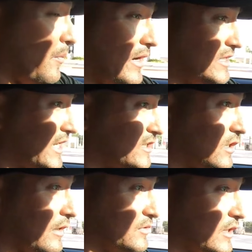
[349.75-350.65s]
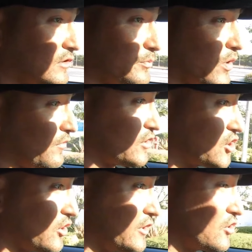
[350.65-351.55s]
But it takes off, I'm telling you, it's perfect
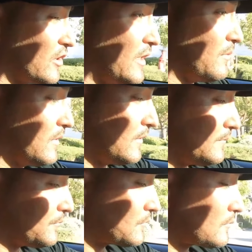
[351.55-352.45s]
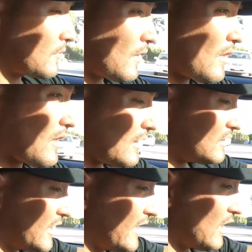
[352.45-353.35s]
street strip,
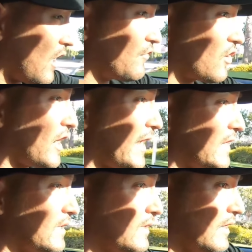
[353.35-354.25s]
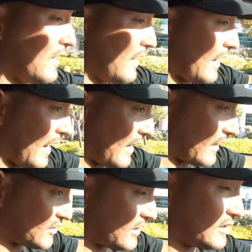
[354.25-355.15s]
taking off great. And
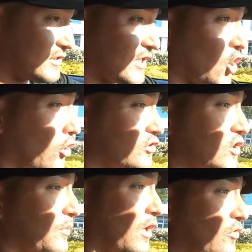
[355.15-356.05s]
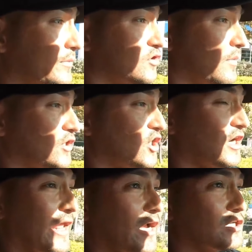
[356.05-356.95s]
like I said, this thing coils up all the way up to about
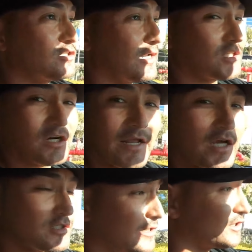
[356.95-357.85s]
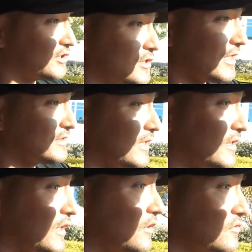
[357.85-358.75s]
3,800. At 3,800, that lets that
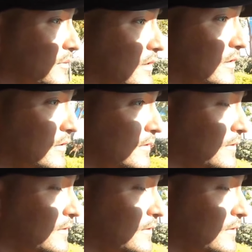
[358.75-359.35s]
thing loose, man.